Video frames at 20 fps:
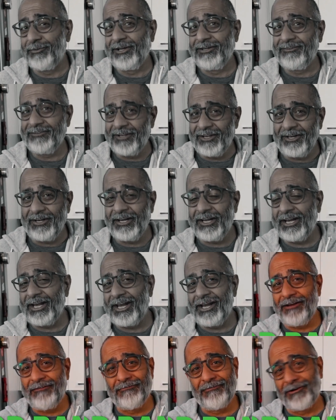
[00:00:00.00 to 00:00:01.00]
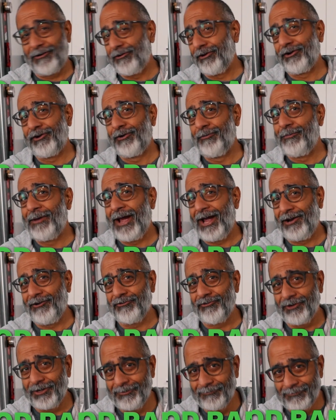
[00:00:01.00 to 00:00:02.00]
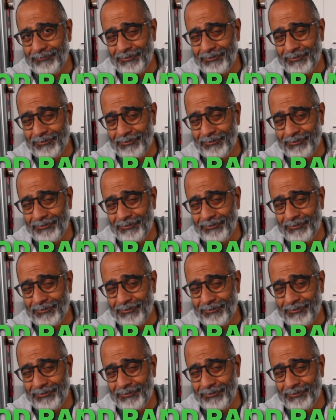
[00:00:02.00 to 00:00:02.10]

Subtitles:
maintaining a very good pantry.